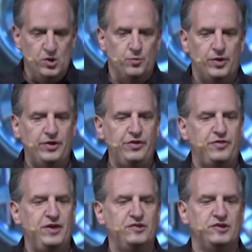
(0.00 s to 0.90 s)
What are the
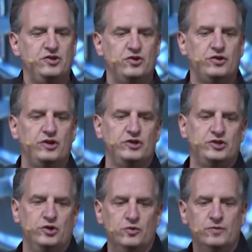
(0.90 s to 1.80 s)
things that you're going to
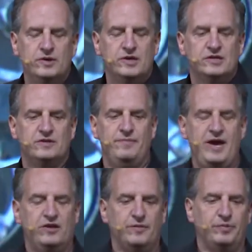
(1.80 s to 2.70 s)
do to make the